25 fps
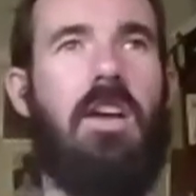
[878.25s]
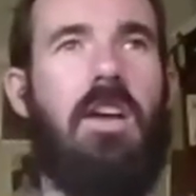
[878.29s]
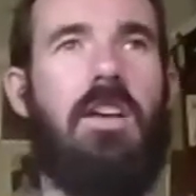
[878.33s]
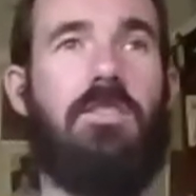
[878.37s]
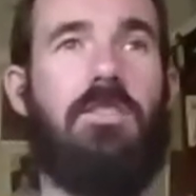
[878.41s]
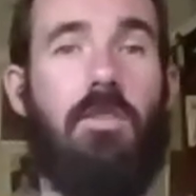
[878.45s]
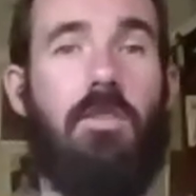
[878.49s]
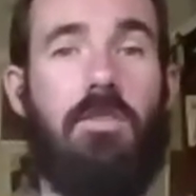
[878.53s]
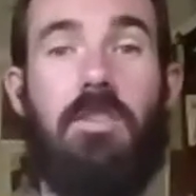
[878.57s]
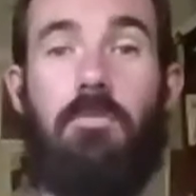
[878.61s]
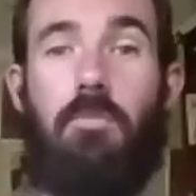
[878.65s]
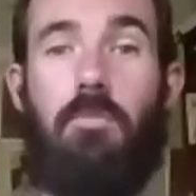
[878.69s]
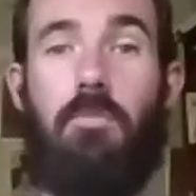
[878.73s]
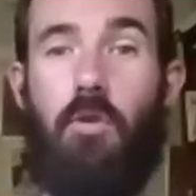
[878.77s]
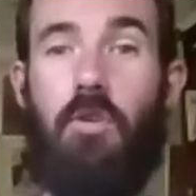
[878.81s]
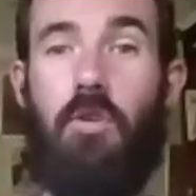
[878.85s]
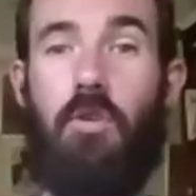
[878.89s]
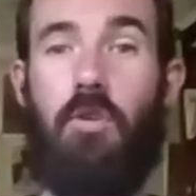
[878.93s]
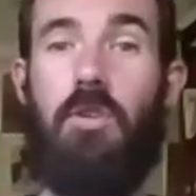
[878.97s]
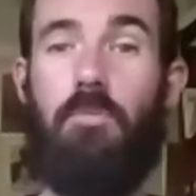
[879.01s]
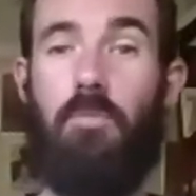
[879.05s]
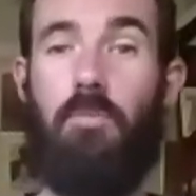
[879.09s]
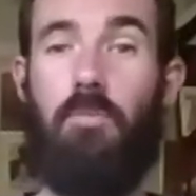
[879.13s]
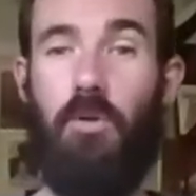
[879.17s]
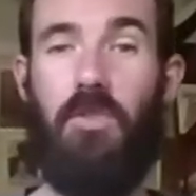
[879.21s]
So it's
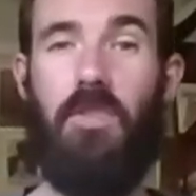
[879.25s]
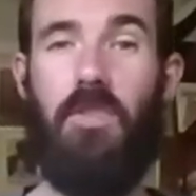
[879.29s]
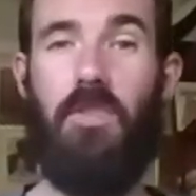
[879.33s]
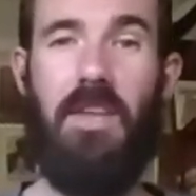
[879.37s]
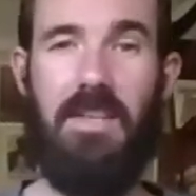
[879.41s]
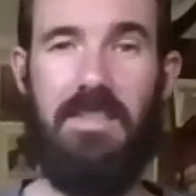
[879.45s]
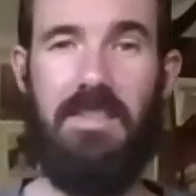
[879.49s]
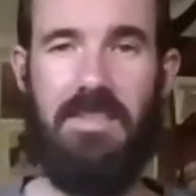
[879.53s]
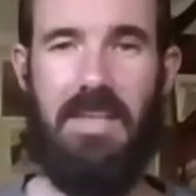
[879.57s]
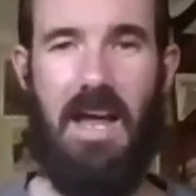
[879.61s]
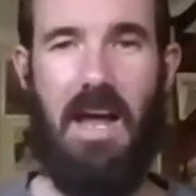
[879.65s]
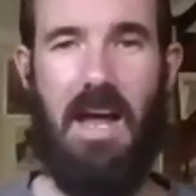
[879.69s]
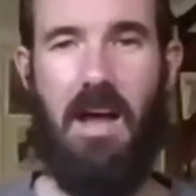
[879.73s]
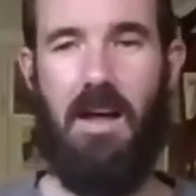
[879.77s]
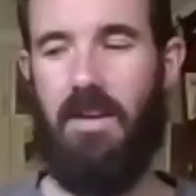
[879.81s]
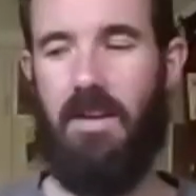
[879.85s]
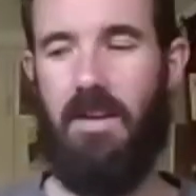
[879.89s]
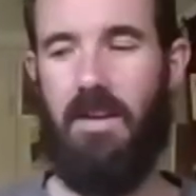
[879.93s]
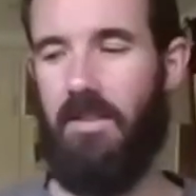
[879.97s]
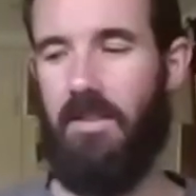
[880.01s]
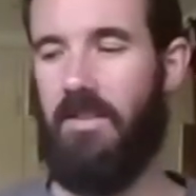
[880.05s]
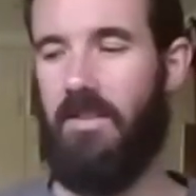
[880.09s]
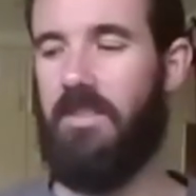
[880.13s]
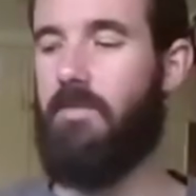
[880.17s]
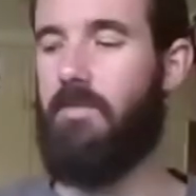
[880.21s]
important to put things out.
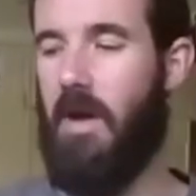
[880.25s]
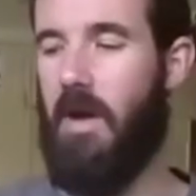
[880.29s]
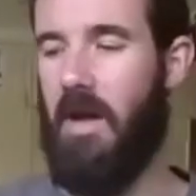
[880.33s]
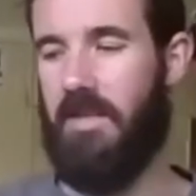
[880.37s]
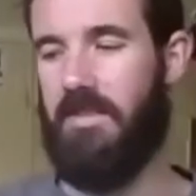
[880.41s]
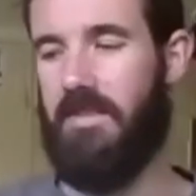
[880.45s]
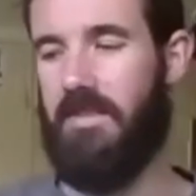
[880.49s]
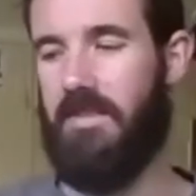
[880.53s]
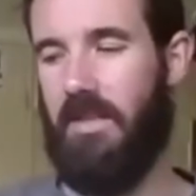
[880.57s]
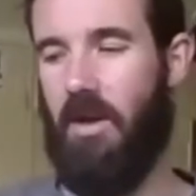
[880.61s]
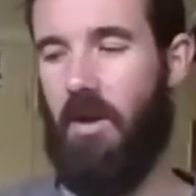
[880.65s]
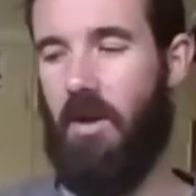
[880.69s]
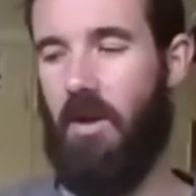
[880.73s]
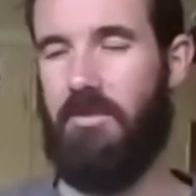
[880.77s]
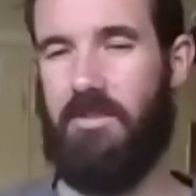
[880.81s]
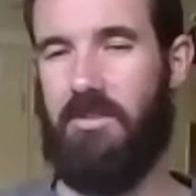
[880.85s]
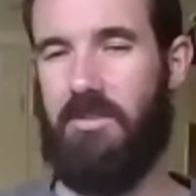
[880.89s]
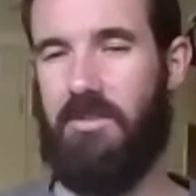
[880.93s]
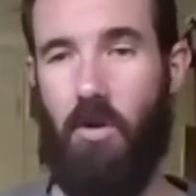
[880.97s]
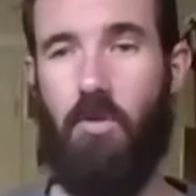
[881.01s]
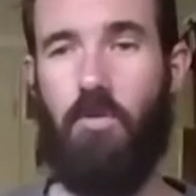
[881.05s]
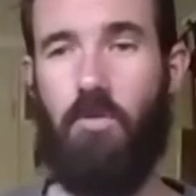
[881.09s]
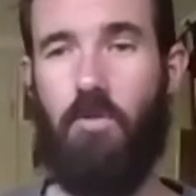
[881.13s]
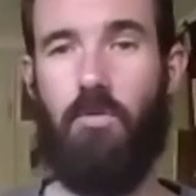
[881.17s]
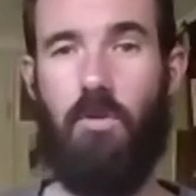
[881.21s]
And the smartest thing I was
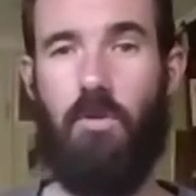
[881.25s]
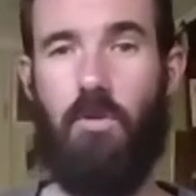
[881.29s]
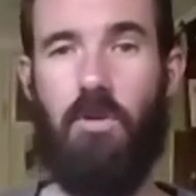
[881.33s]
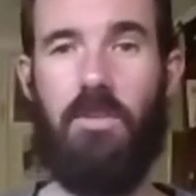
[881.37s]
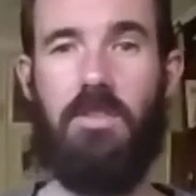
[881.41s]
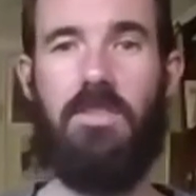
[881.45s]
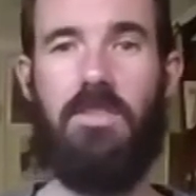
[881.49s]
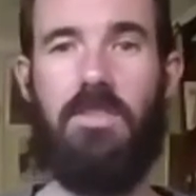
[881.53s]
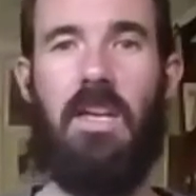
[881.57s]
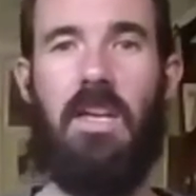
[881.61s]
told was,